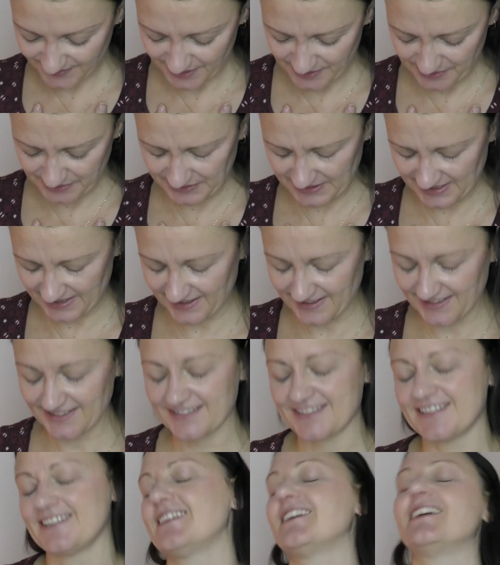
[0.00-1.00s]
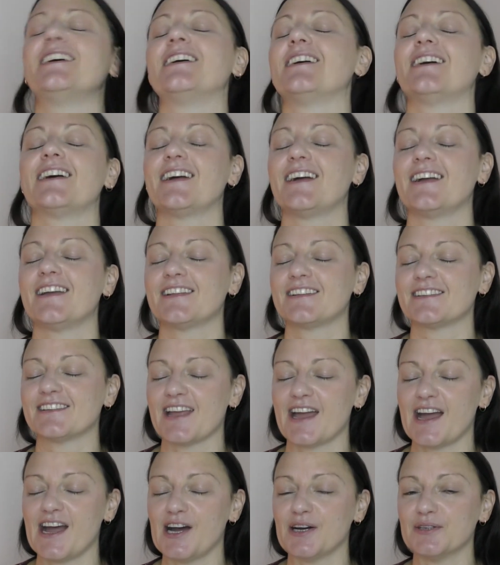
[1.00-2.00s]
Okay,
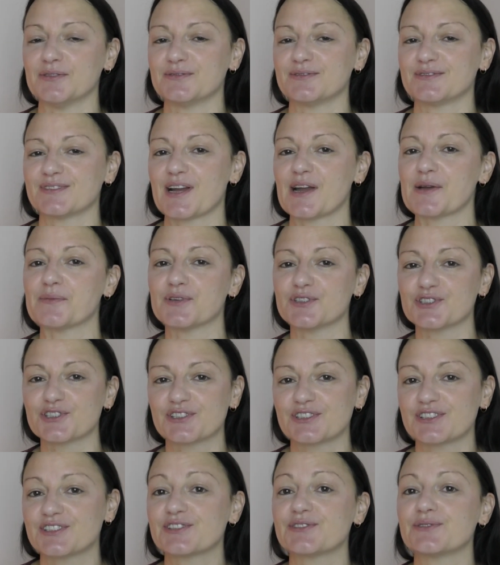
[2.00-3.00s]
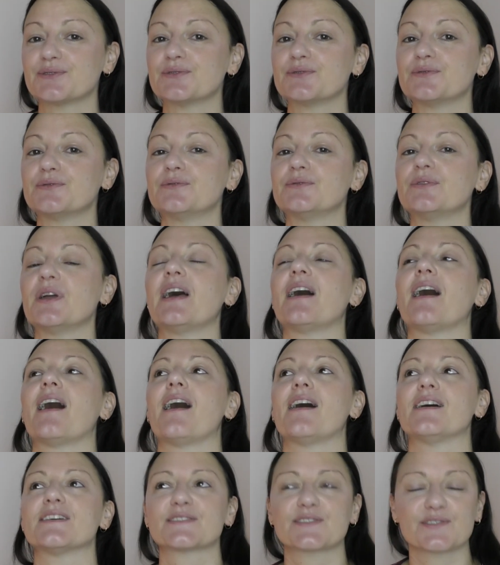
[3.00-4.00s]
now I want you to
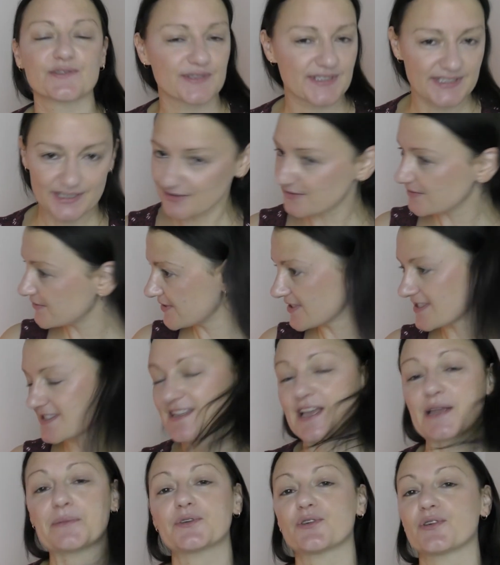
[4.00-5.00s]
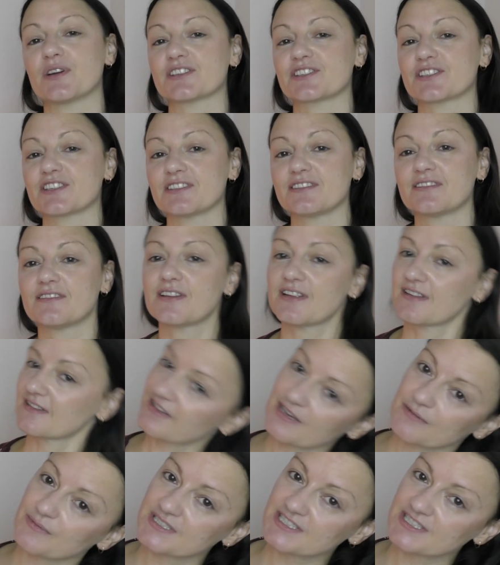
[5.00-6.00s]
ask yourself the same question that we